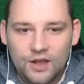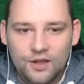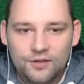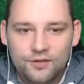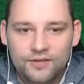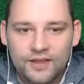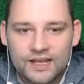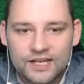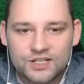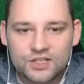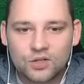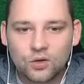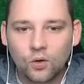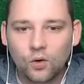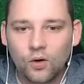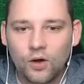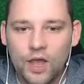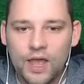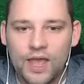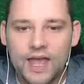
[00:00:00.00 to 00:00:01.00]
this
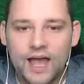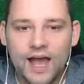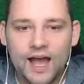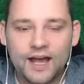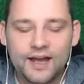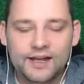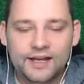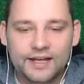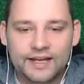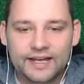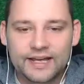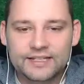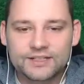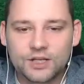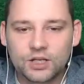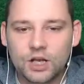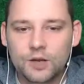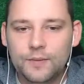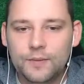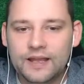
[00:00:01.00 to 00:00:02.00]
door here is
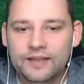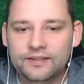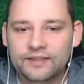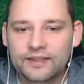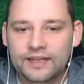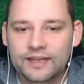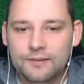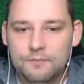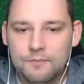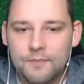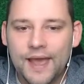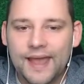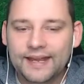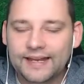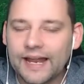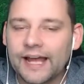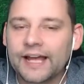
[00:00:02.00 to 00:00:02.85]
going to be the main